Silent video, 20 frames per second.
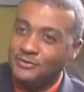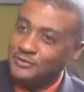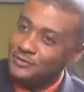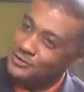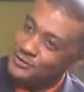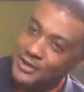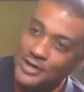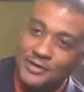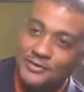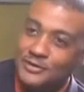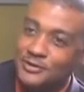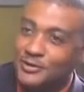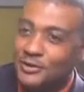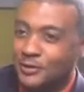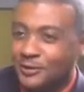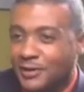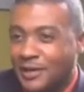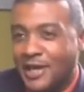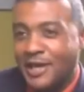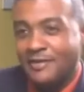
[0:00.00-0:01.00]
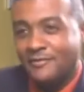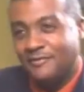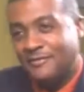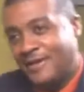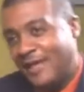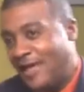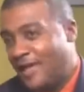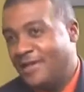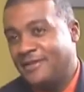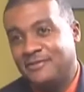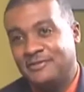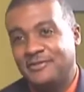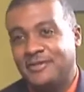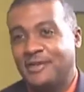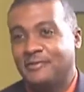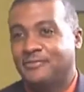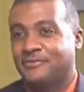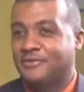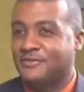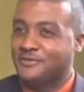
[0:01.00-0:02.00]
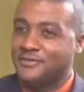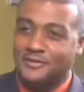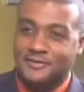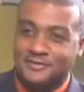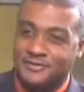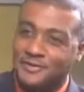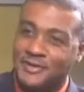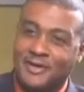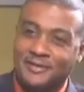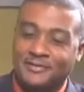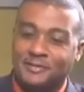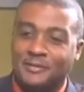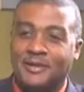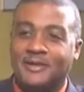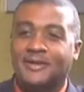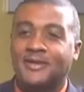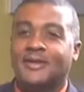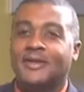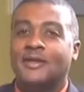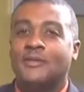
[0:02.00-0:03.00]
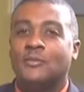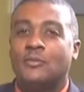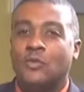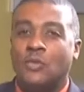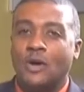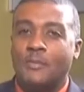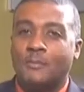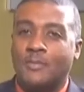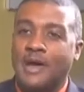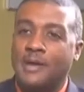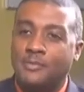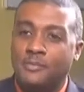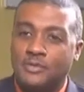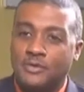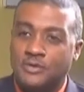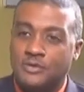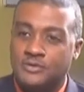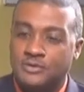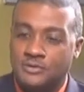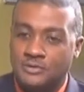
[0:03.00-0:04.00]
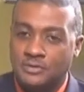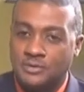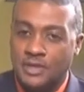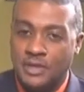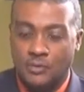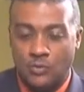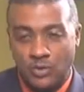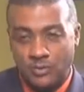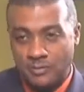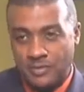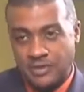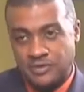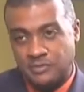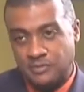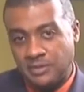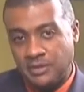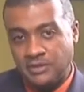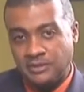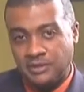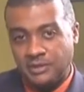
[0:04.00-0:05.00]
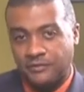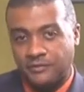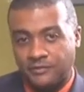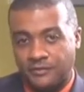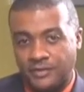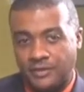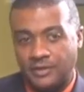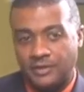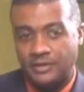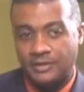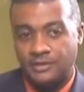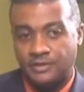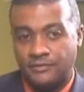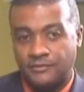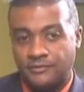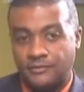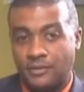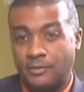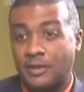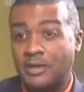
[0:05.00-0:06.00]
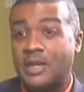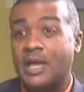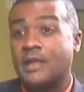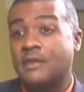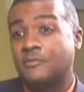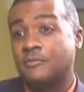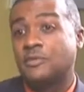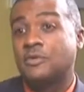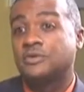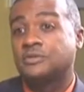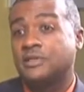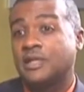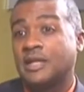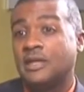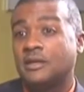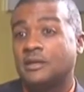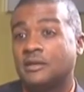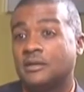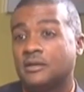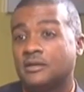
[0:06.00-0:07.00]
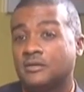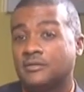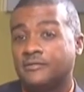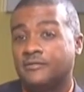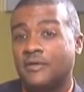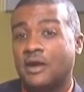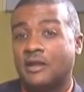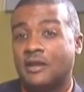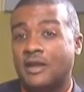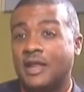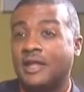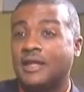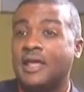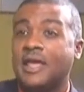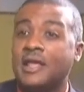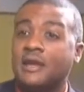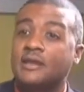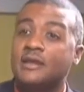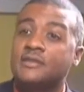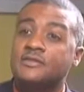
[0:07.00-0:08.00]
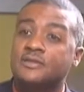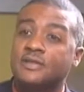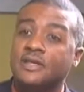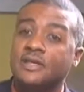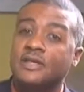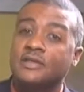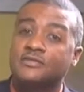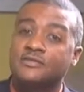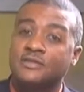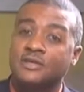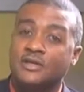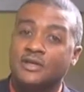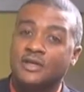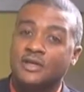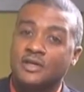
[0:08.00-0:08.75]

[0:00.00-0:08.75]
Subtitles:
to changing your life, 9 steps to success. I mean, what my books and what makes me different from a lot of books that follow that catalyst is